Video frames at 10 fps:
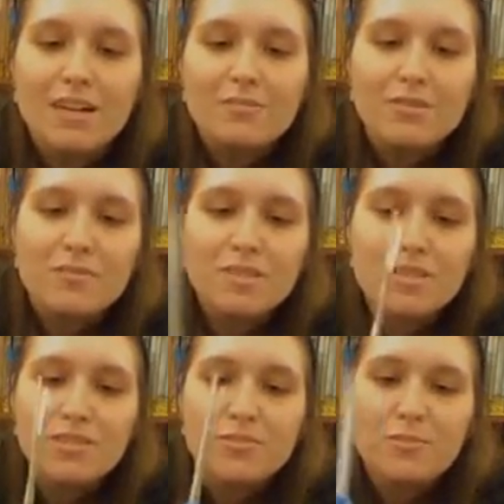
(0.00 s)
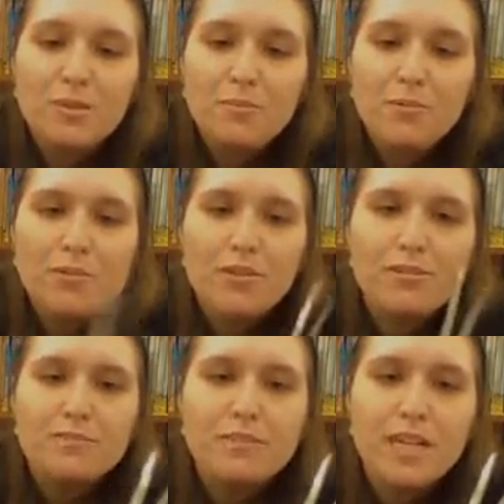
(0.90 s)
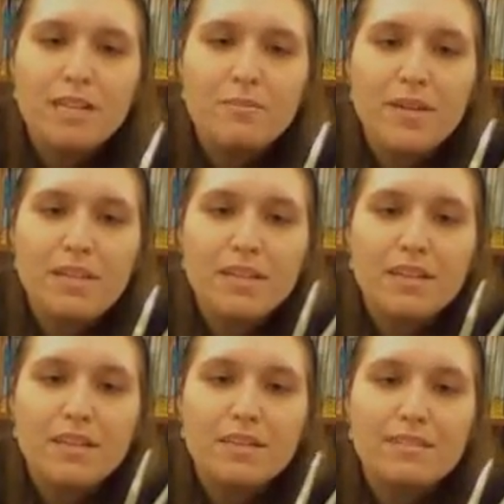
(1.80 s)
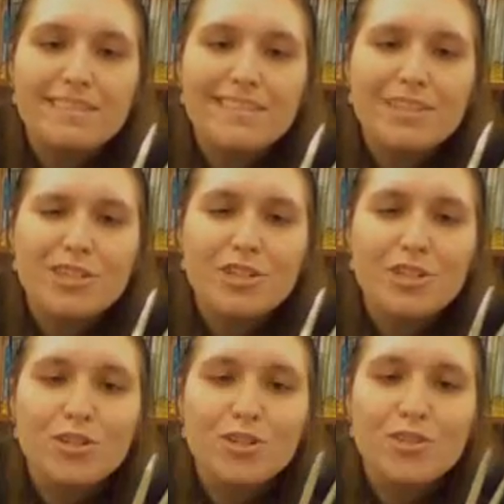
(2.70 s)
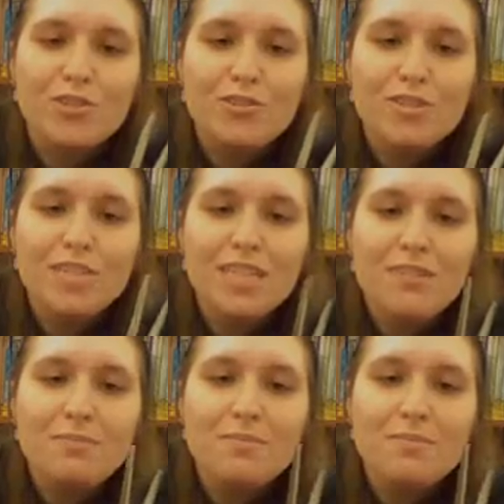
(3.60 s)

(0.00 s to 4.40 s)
So I'm just going to do one more, kind of make like a curve shape,